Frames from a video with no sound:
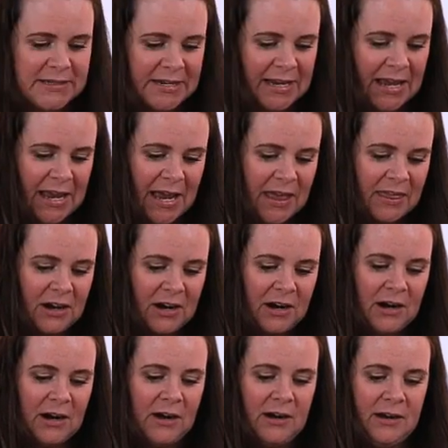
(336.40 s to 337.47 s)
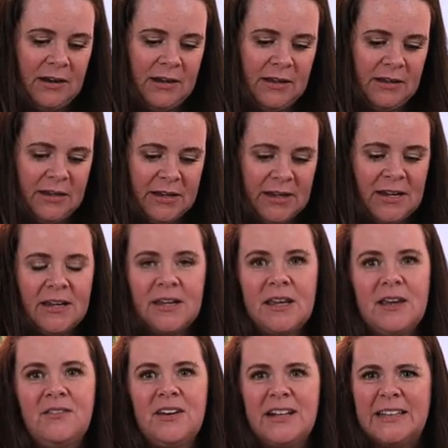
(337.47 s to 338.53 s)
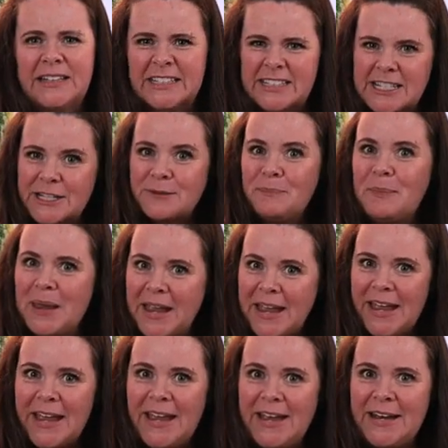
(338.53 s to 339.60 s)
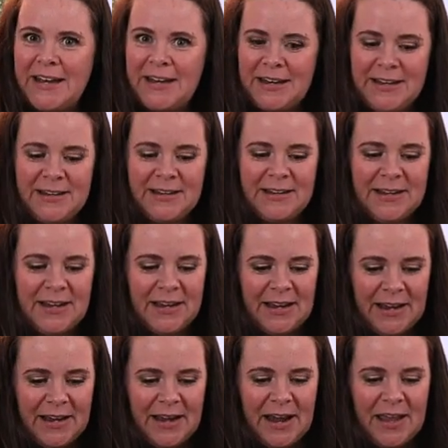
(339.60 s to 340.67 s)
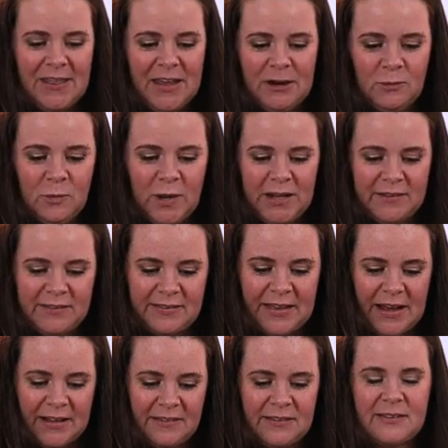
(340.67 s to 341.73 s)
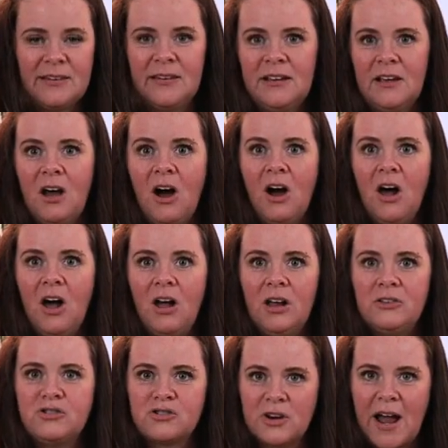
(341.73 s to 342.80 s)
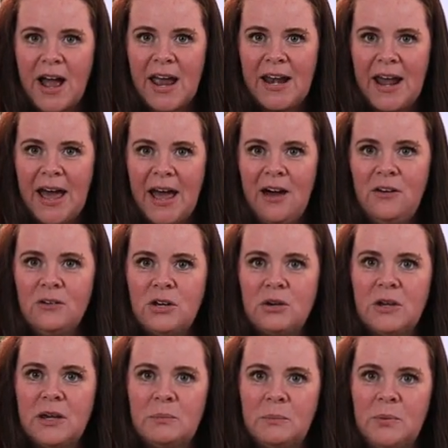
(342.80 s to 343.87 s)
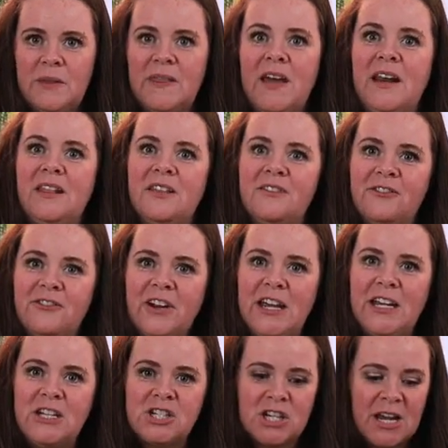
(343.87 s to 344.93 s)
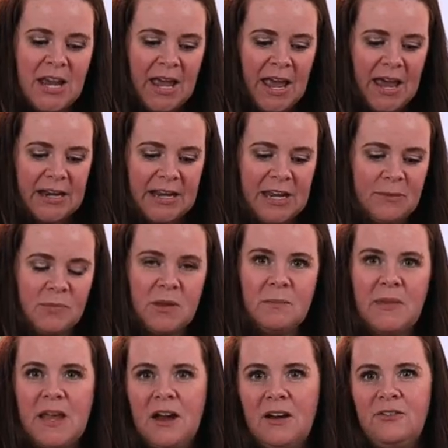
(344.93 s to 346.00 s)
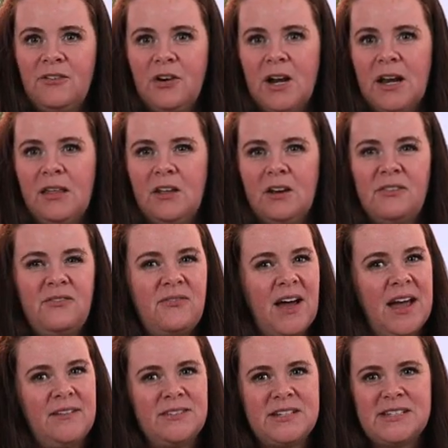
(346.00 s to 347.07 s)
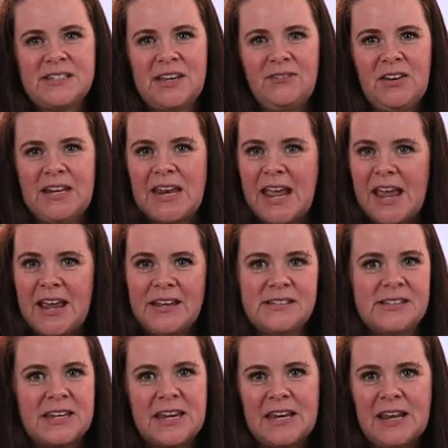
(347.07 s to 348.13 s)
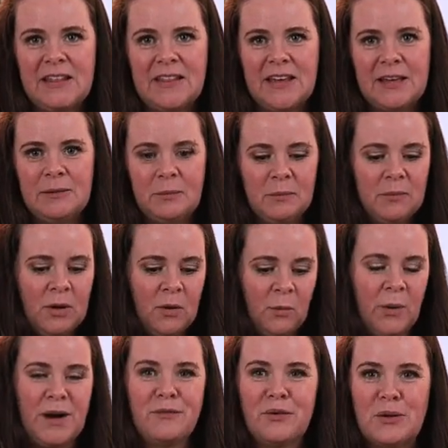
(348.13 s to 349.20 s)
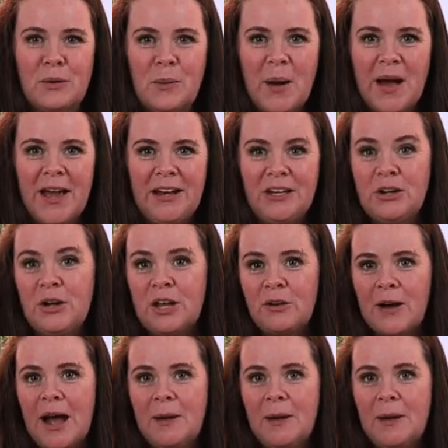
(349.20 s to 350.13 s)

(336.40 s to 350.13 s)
together, give it a little spin, and then once that's all dried out, you can put that in the fridge and keep them there for another 5 to 7 days, eating them whenever you want. You can